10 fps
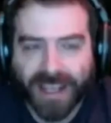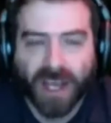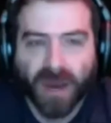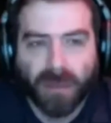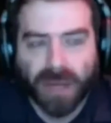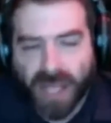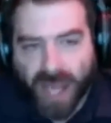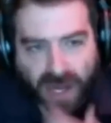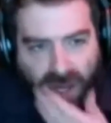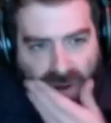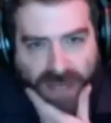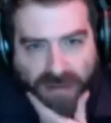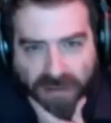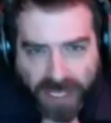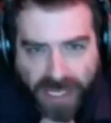But yeah, no, it
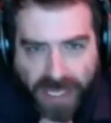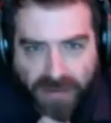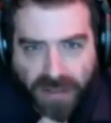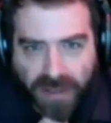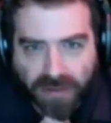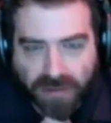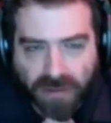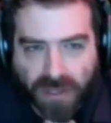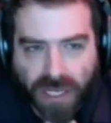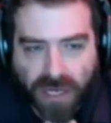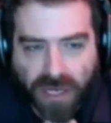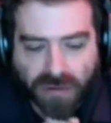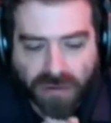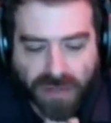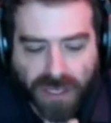is
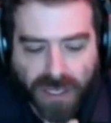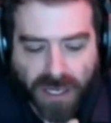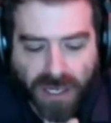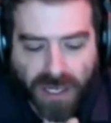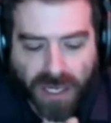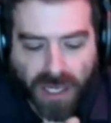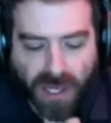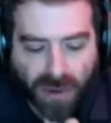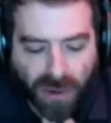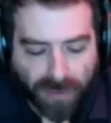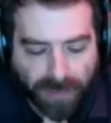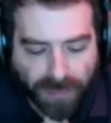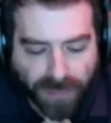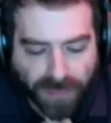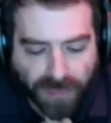interesting,
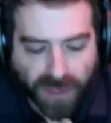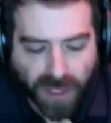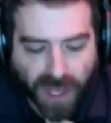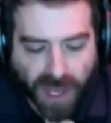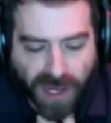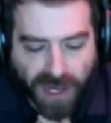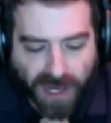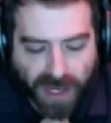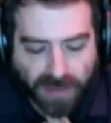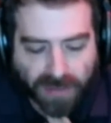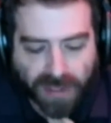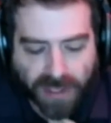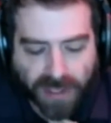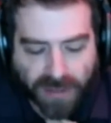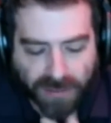and I
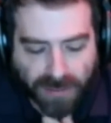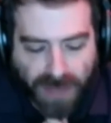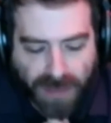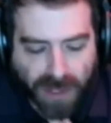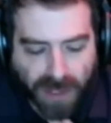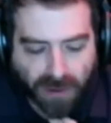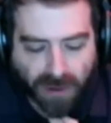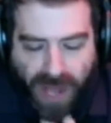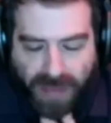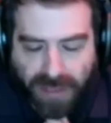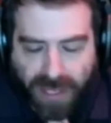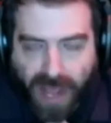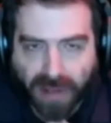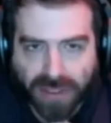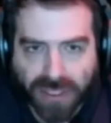this is maybe a crass
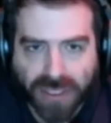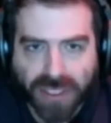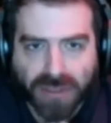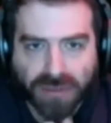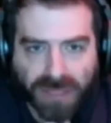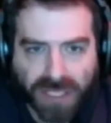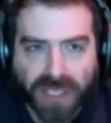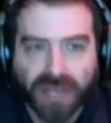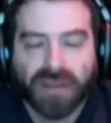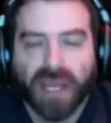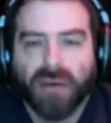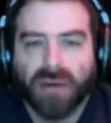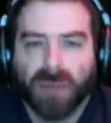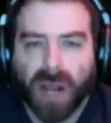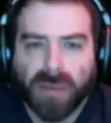analogy to use, but it does kind of
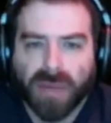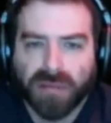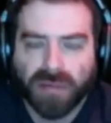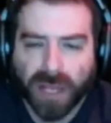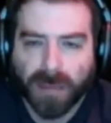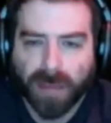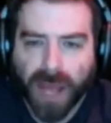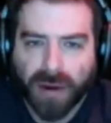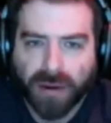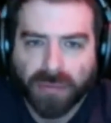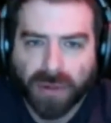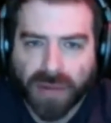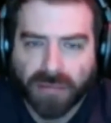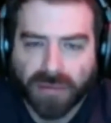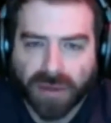remind me of like a battered
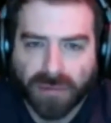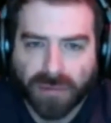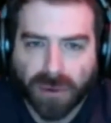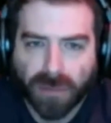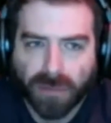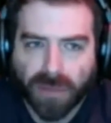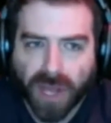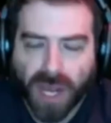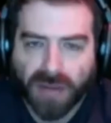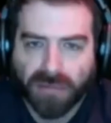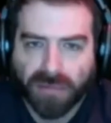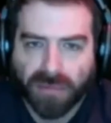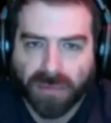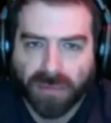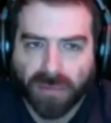wife syndrome, kind of
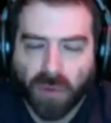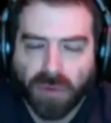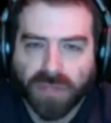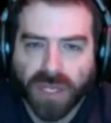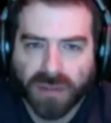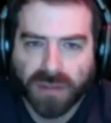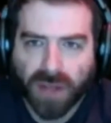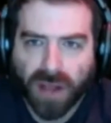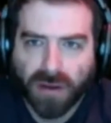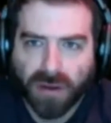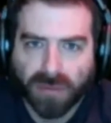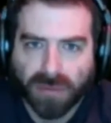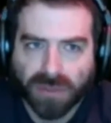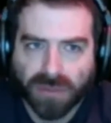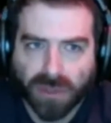almost like a Stockholm
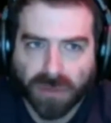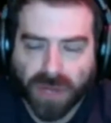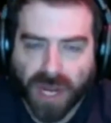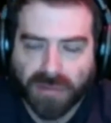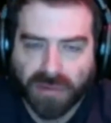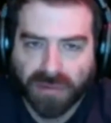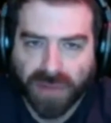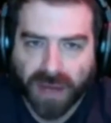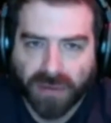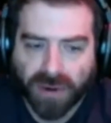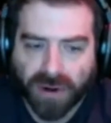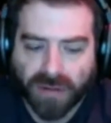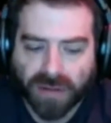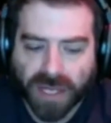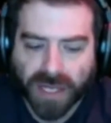syndrome kind of effect, where it's
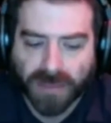like,